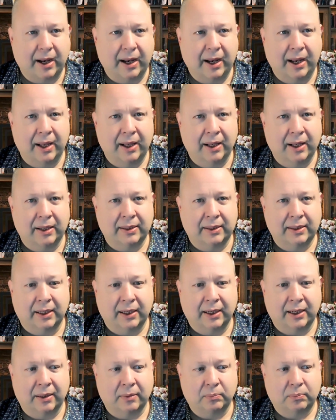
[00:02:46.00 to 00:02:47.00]
And
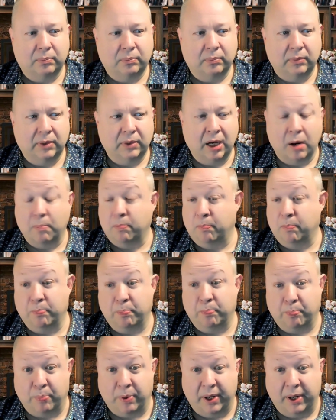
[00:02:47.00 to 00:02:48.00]
yeah,
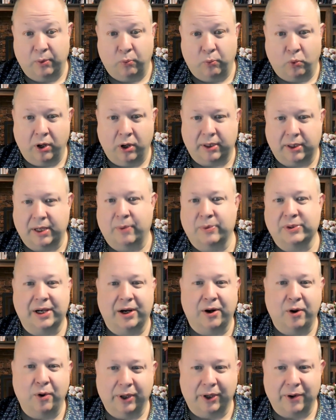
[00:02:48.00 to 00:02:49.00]
but it worked. I was
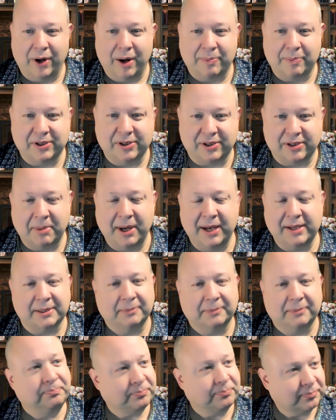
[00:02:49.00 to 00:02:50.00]
like, holy crap, this is
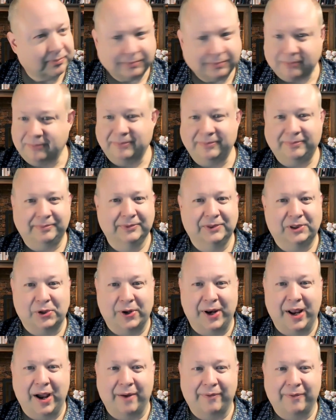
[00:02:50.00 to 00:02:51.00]
amazing. So
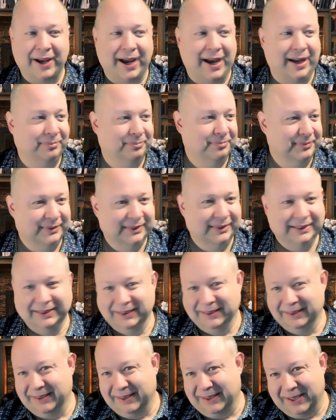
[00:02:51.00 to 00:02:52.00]
now I've got,
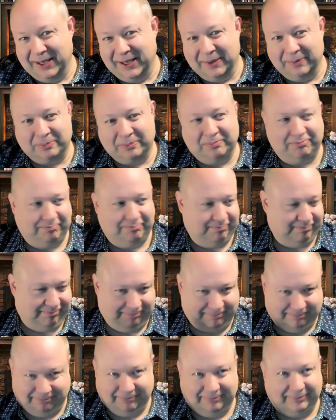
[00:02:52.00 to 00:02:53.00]
you know,
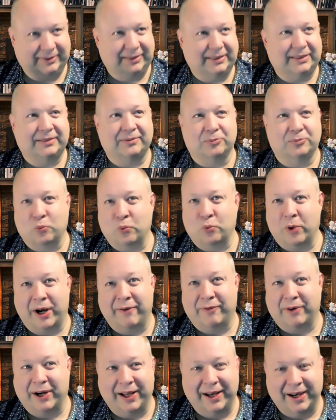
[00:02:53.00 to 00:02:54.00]

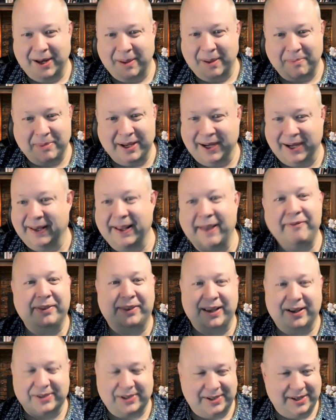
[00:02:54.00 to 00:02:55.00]
whatever it ended up being,
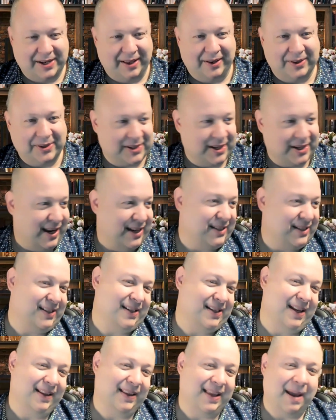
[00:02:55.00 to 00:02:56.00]
$11,000. And I
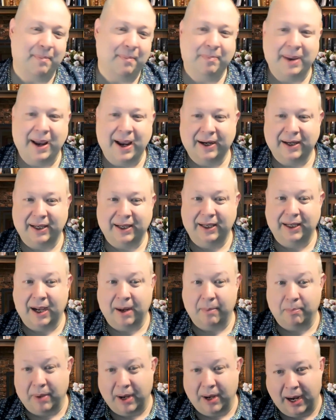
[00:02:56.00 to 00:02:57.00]
sent that back.
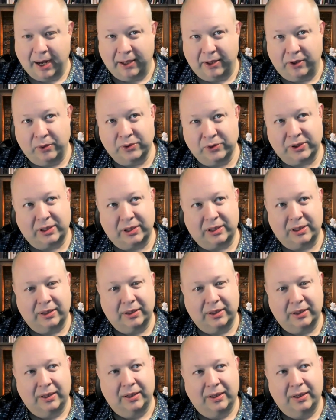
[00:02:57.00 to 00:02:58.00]
I used it.
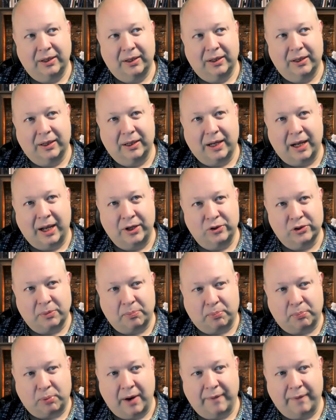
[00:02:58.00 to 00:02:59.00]
I used the
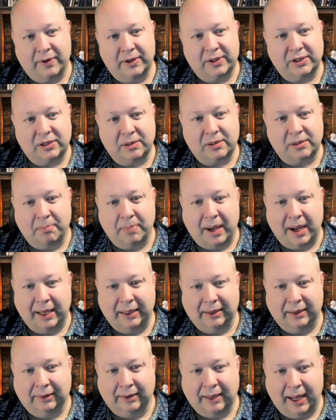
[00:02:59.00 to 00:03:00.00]
profits to buy
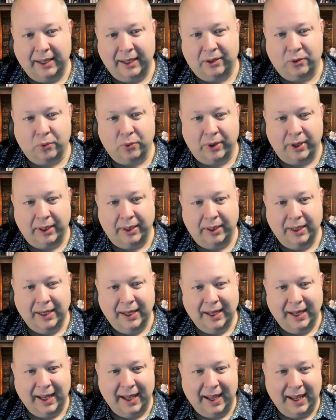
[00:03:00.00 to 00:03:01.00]
Litecoin
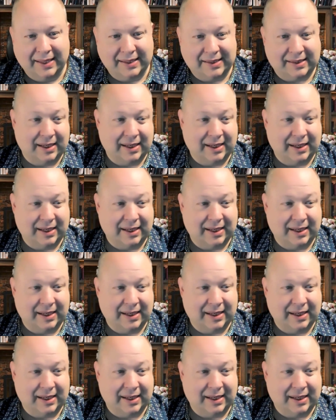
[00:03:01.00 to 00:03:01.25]
and